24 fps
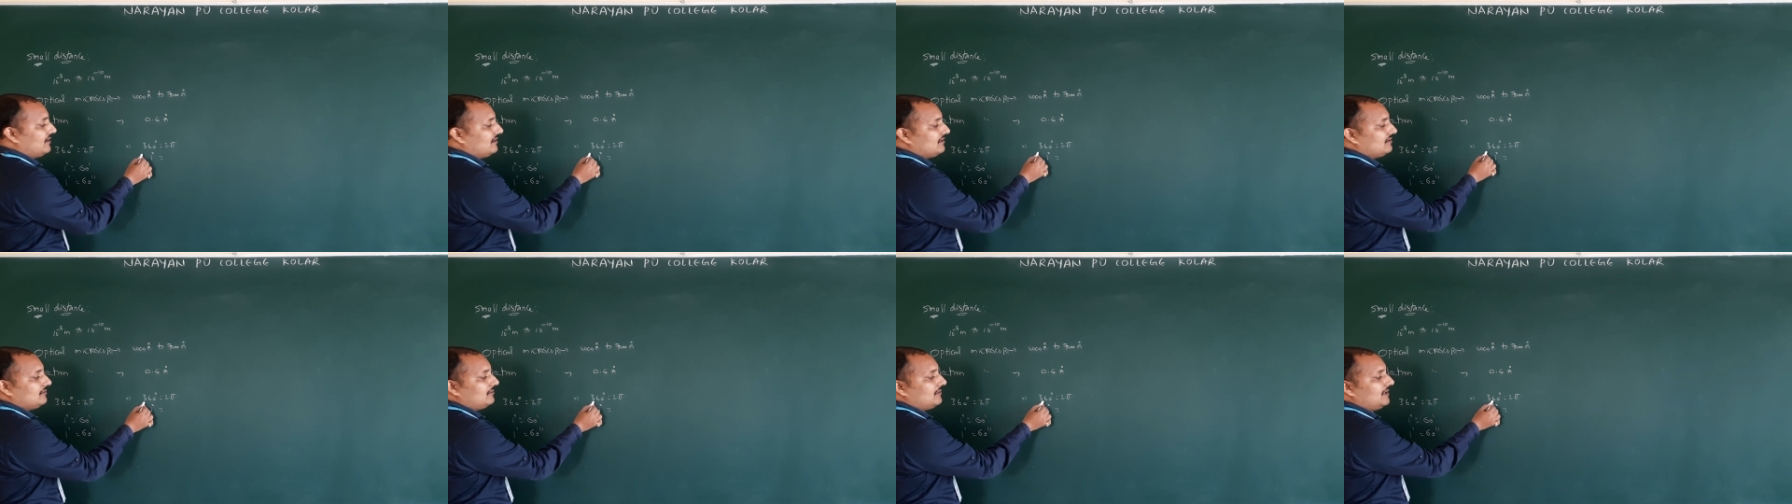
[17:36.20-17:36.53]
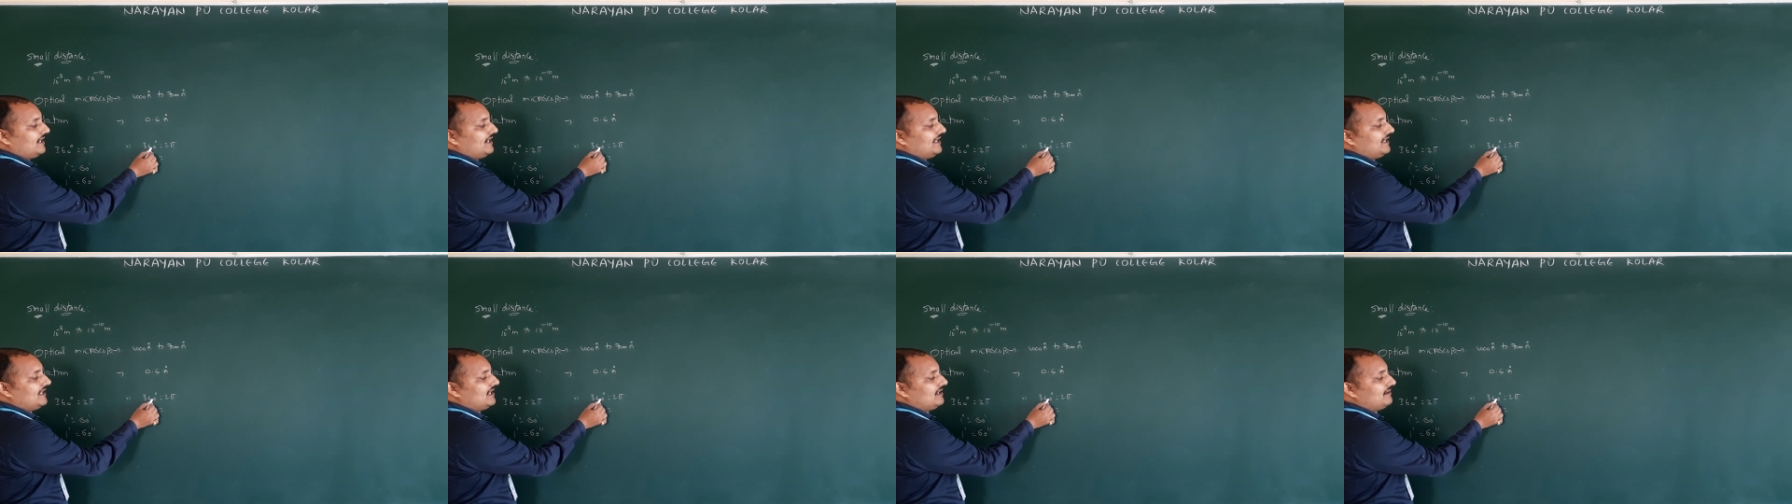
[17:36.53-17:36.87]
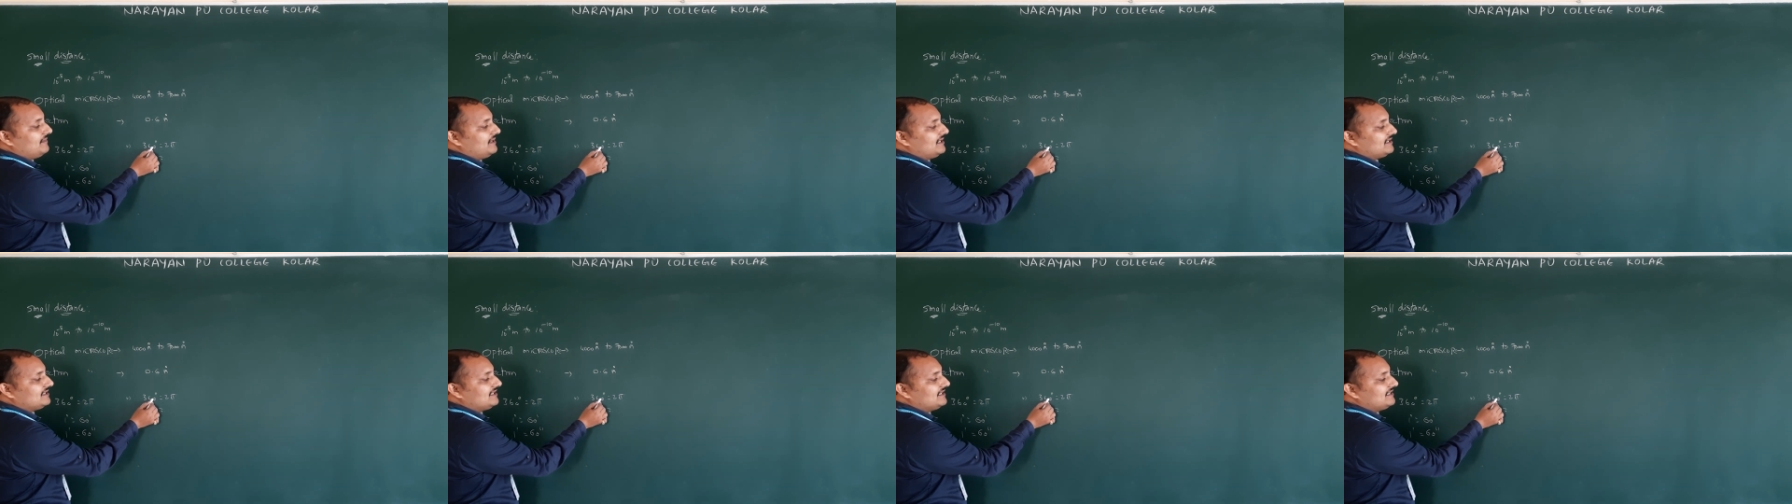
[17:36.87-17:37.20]
1 degree
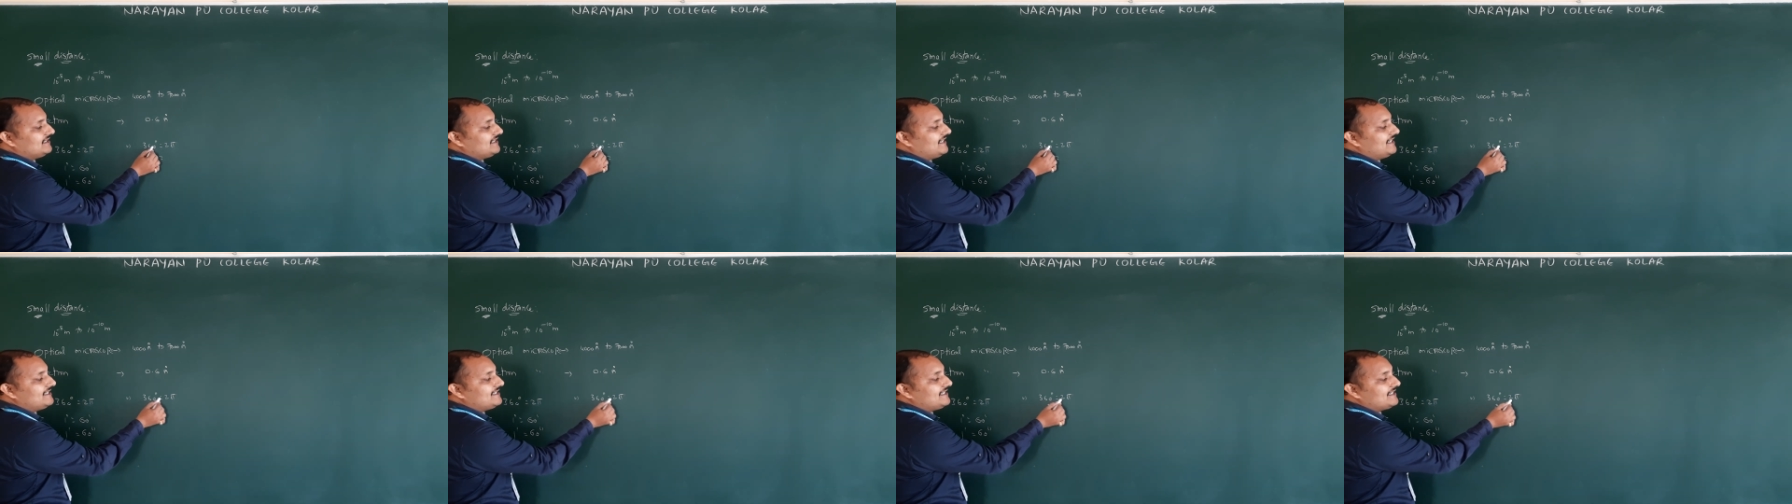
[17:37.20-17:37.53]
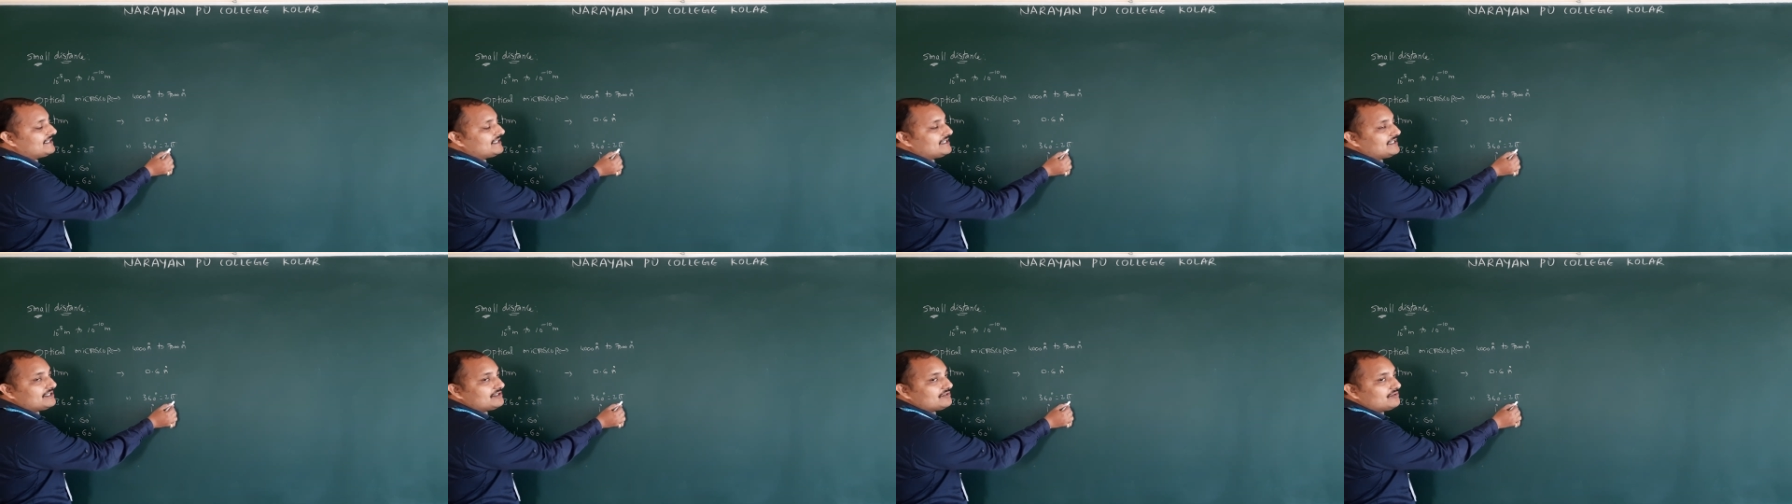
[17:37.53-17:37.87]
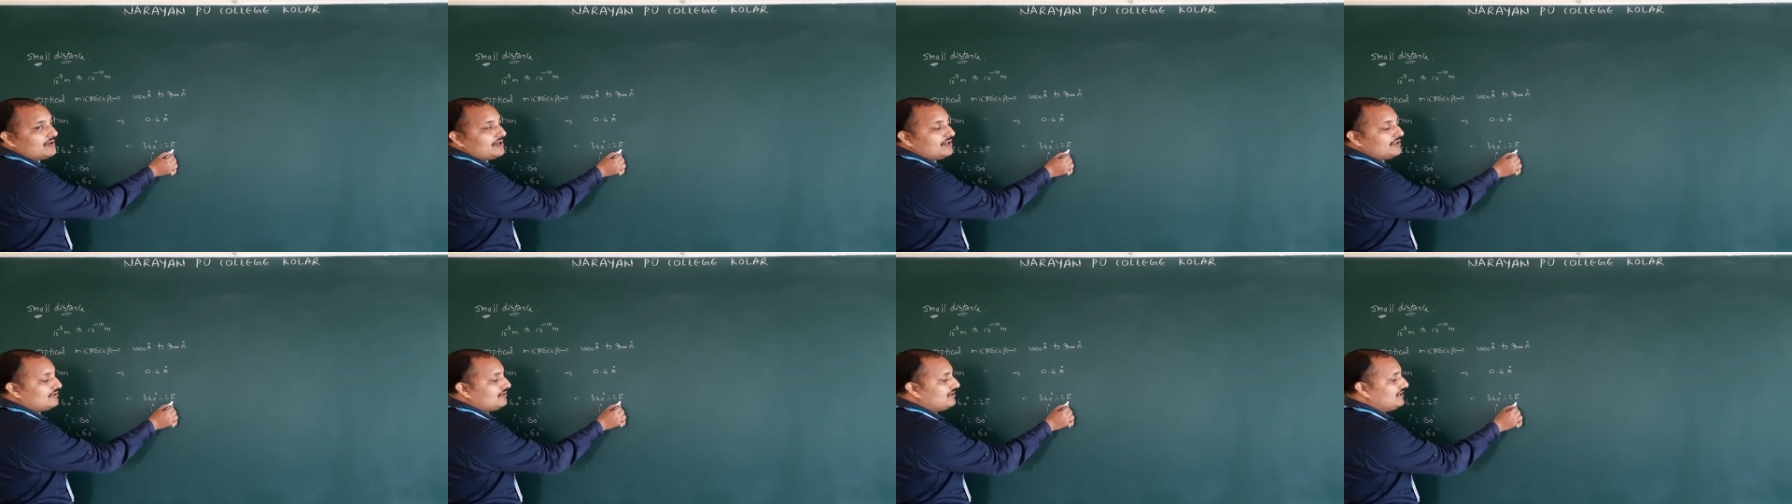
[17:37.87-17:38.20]
means this 360 is
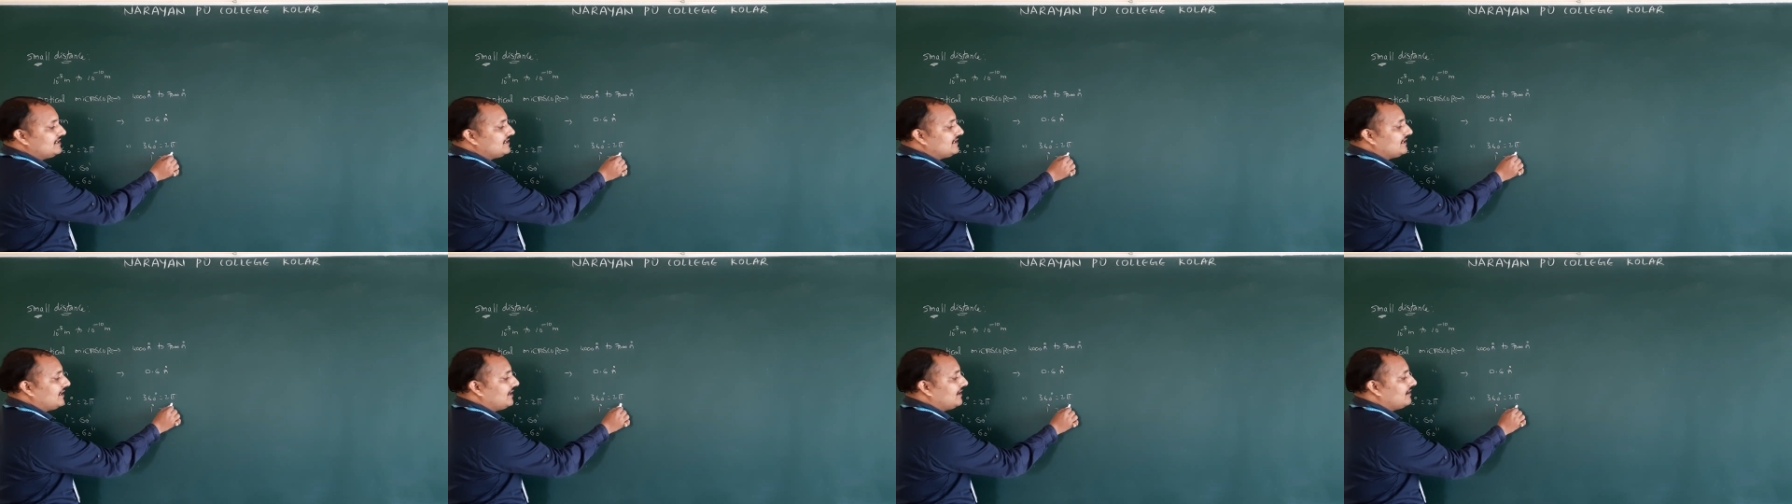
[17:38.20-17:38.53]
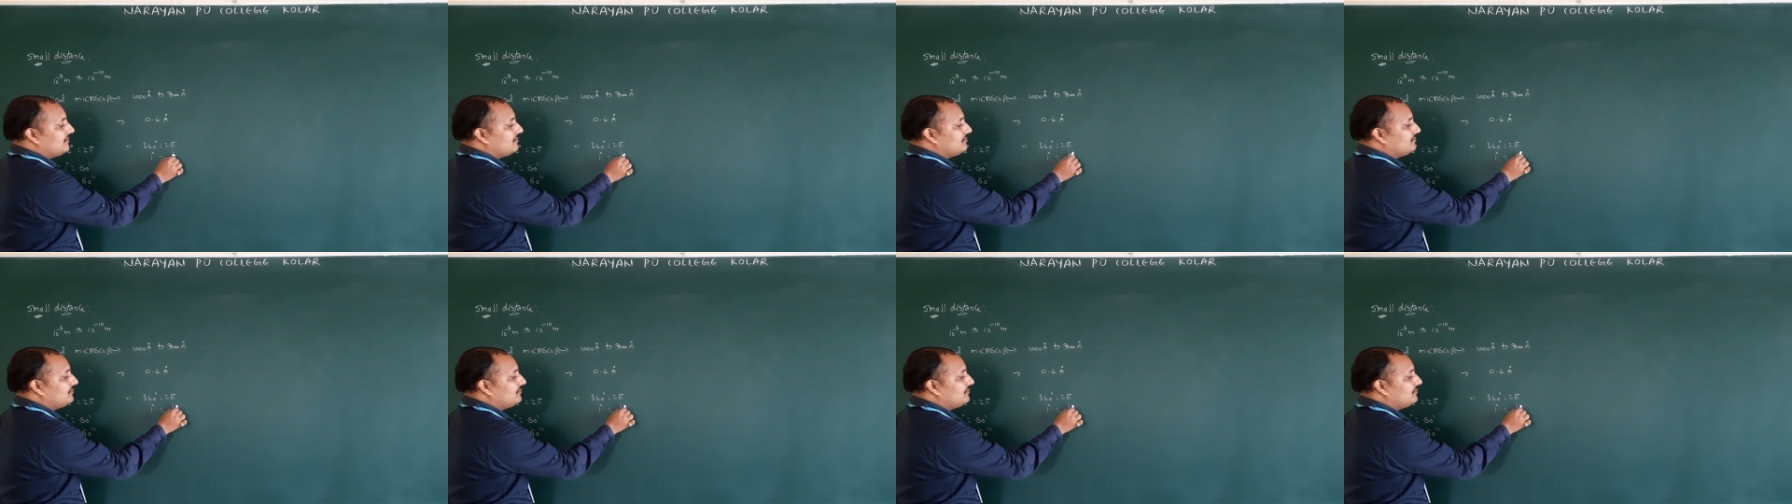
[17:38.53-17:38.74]
going to this side.